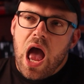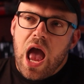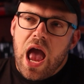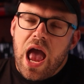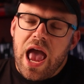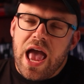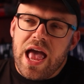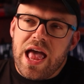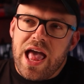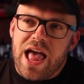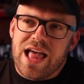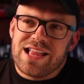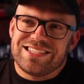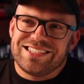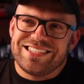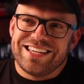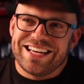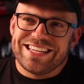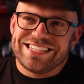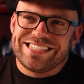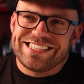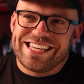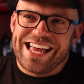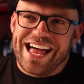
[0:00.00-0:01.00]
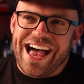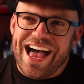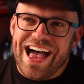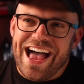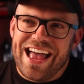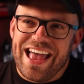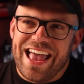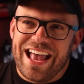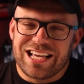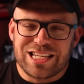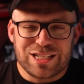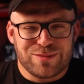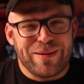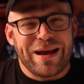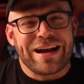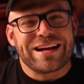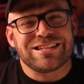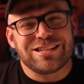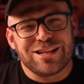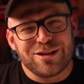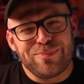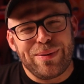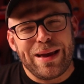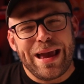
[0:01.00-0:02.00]
It's just expect
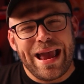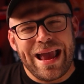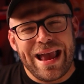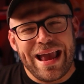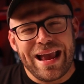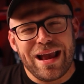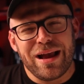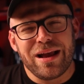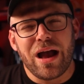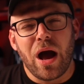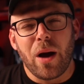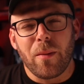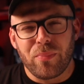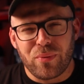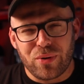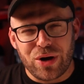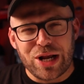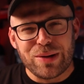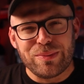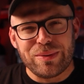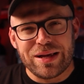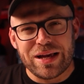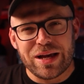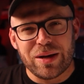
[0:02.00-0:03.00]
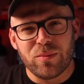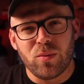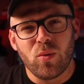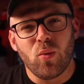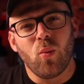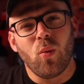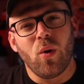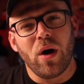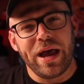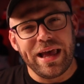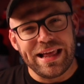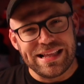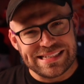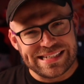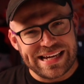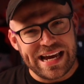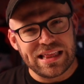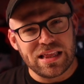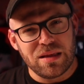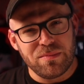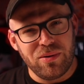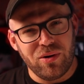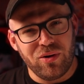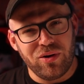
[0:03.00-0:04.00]
to pay a premium
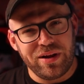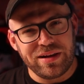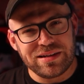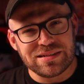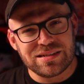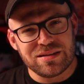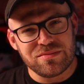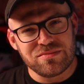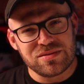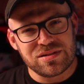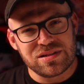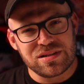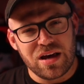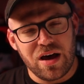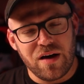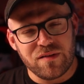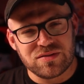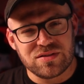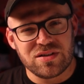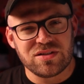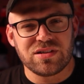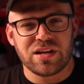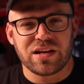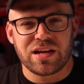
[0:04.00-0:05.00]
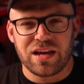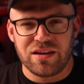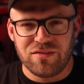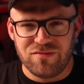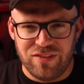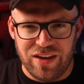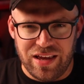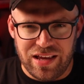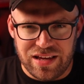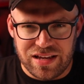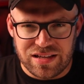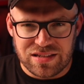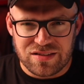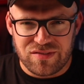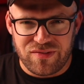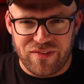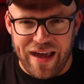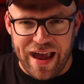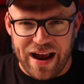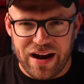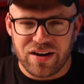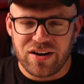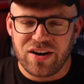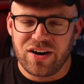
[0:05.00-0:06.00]
inside the buildings themselves. There's a convenience
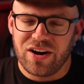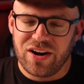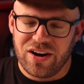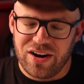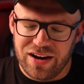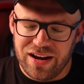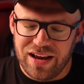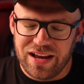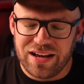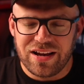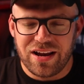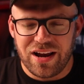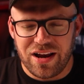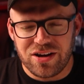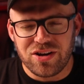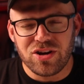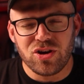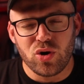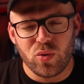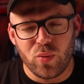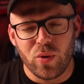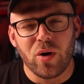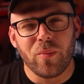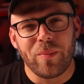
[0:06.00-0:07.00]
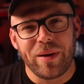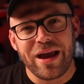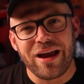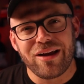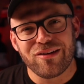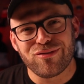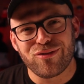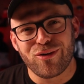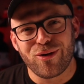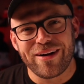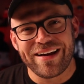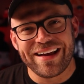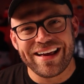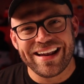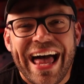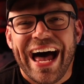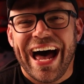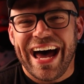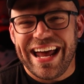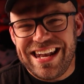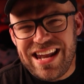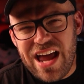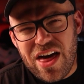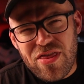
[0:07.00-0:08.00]
factor and you will pay for it.
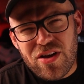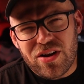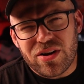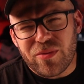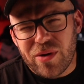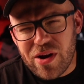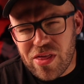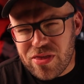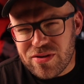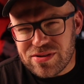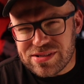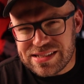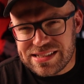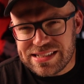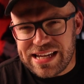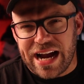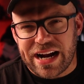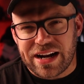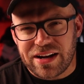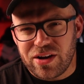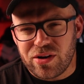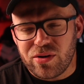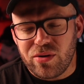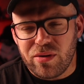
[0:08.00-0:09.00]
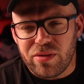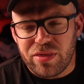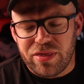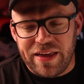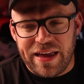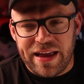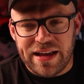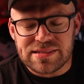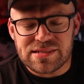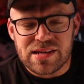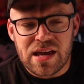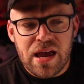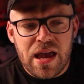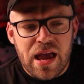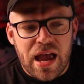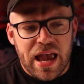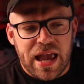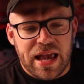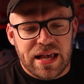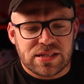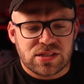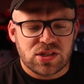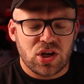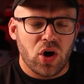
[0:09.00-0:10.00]
Another one of those technical things
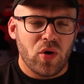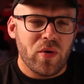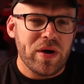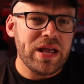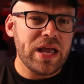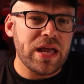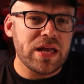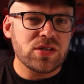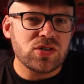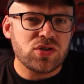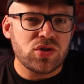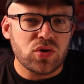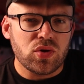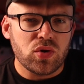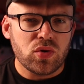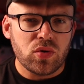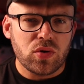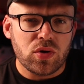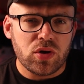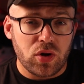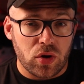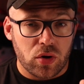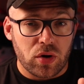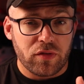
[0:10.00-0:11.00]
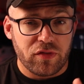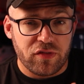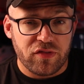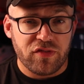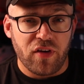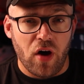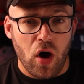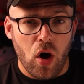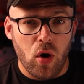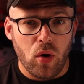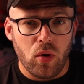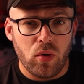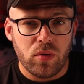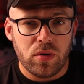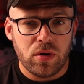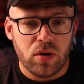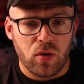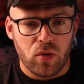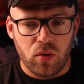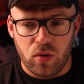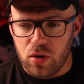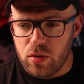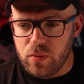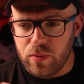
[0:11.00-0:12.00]
is going into your phone
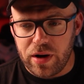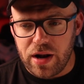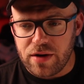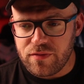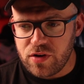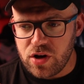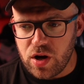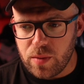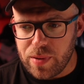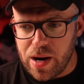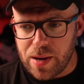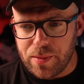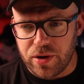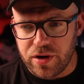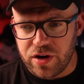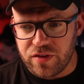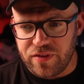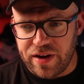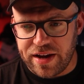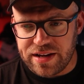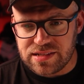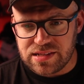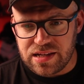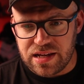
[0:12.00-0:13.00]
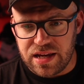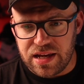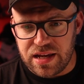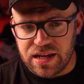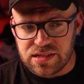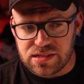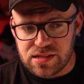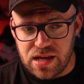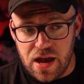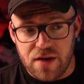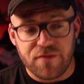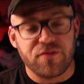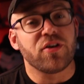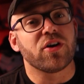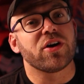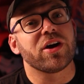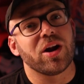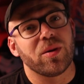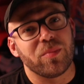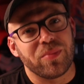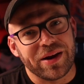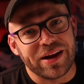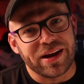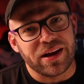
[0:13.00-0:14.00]
or whatever your primary device is, if you're
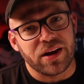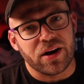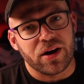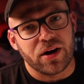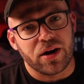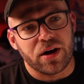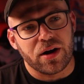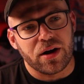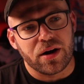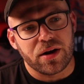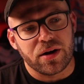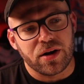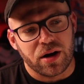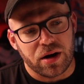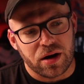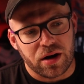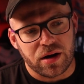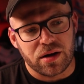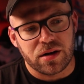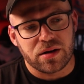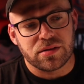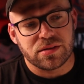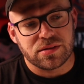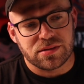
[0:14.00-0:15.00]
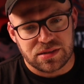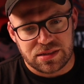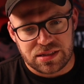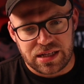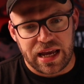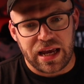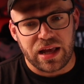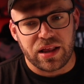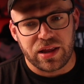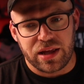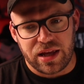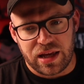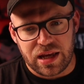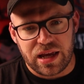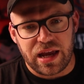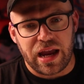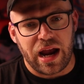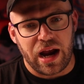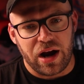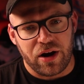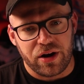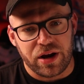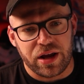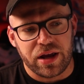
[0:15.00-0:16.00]
gonna bring your daily
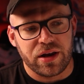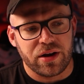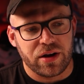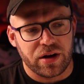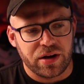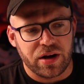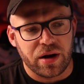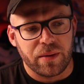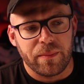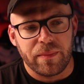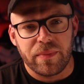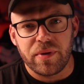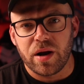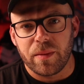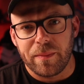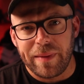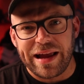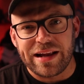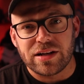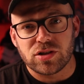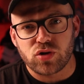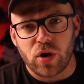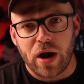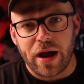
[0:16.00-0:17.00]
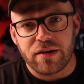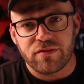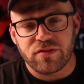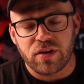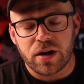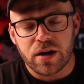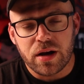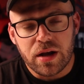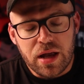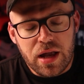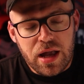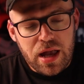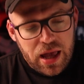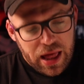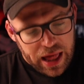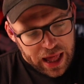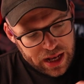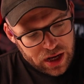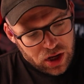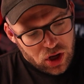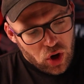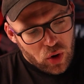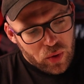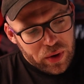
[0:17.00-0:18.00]
carry, your main driver,
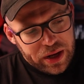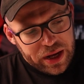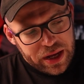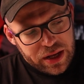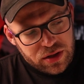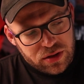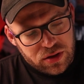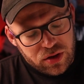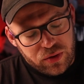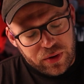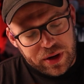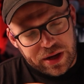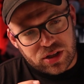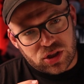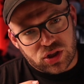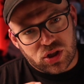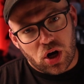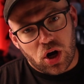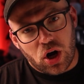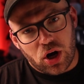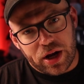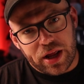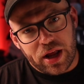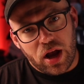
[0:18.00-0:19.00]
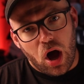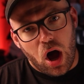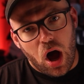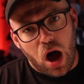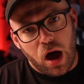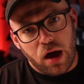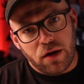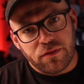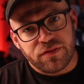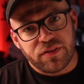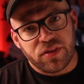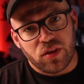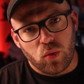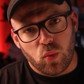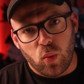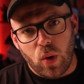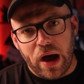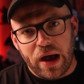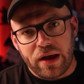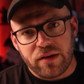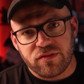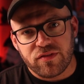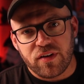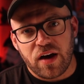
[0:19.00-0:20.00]
and going in through and turning off the
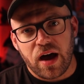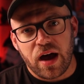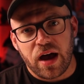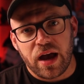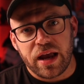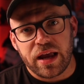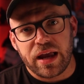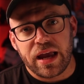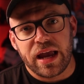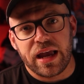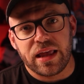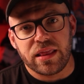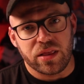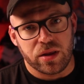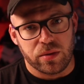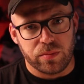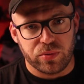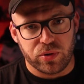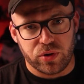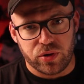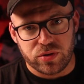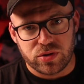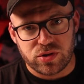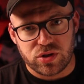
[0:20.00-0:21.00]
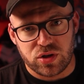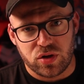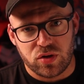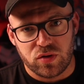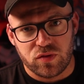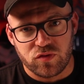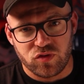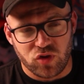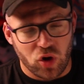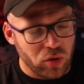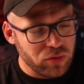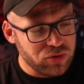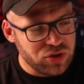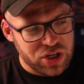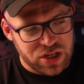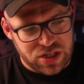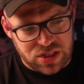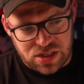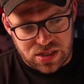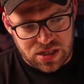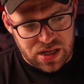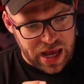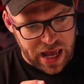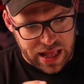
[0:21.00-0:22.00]
Wi-Fi and the Bluetooth. Don't
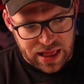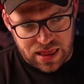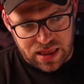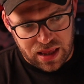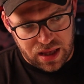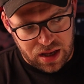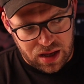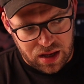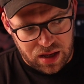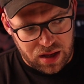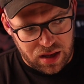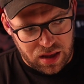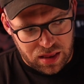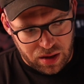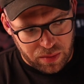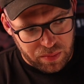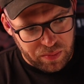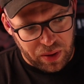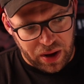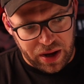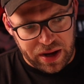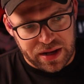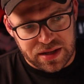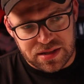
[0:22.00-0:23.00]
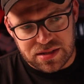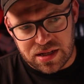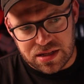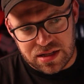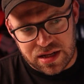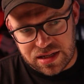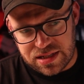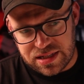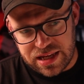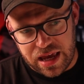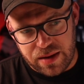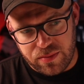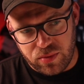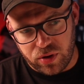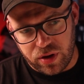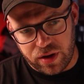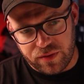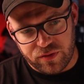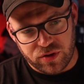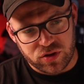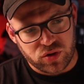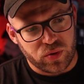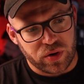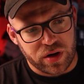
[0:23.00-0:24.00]
just hit the button to disable
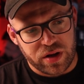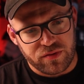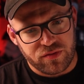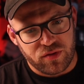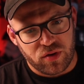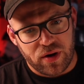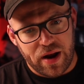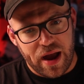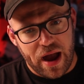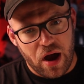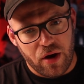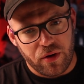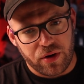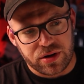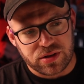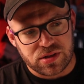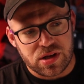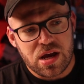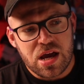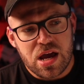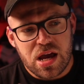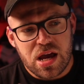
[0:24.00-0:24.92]
it for 24 hours.